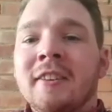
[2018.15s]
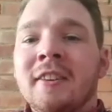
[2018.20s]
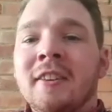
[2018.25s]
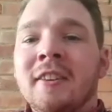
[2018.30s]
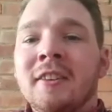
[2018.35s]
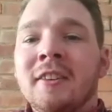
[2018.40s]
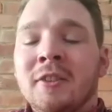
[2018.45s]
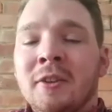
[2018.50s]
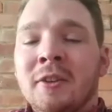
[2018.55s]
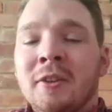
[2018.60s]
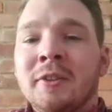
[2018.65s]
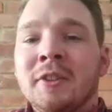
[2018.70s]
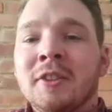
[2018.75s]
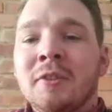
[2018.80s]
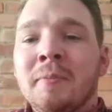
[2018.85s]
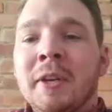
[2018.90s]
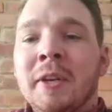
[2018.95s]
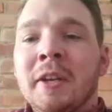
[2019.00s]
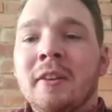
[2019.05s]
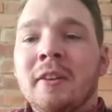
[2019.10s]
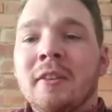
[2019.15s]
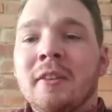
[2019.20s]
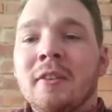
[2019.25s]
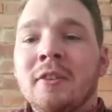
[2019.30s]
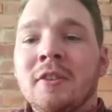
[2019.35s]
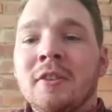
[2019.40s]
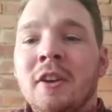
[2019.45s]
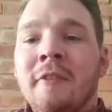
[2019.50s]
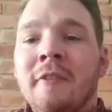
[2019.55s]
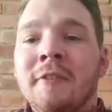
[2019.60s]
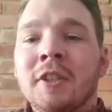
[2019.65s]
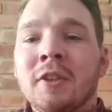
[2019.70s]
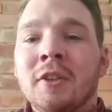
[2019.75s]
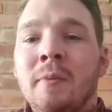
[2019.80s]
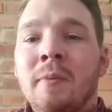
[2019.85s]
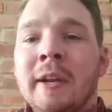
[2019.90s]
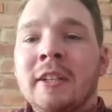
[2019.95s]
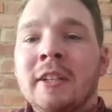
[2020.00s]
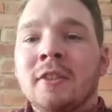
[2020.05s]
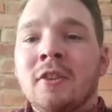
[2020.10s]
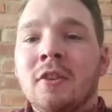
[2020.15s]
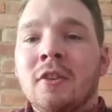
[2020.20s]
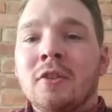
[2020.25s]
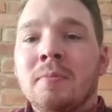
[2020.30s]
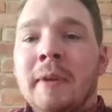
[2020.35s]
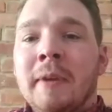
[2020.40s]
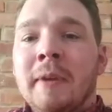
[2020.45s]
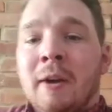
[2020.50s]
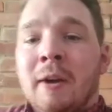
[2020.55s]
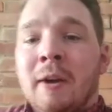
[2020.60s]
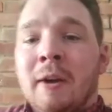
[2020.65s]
So as somebody, as an officer went to touch me, I went